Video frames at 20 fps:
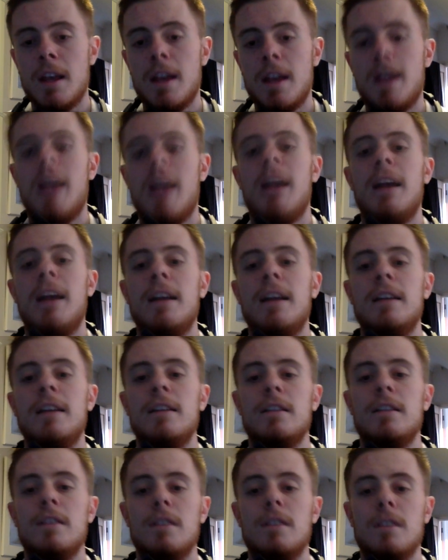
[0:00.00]

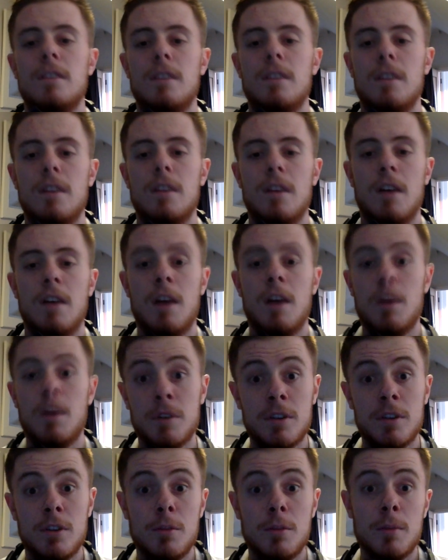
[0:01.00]
And I
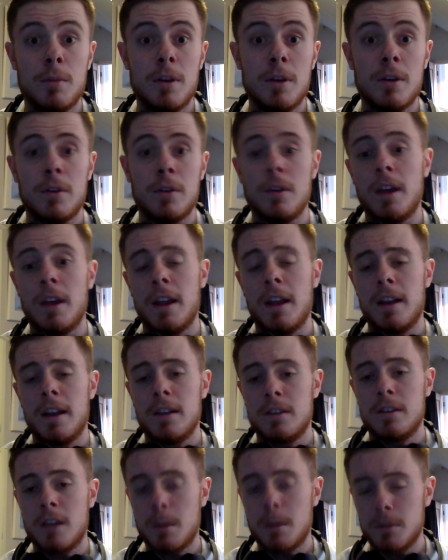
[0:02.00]
wanted to do my own. And
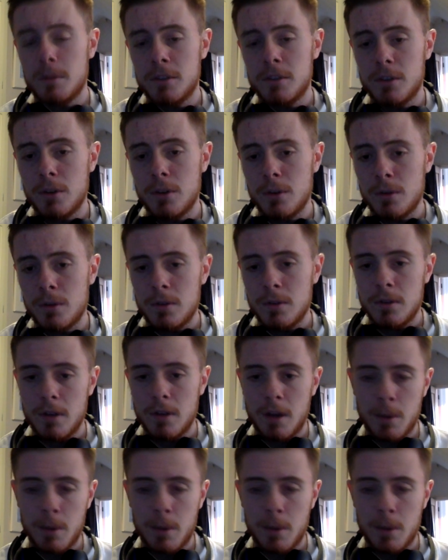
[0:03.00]
it's coming soon.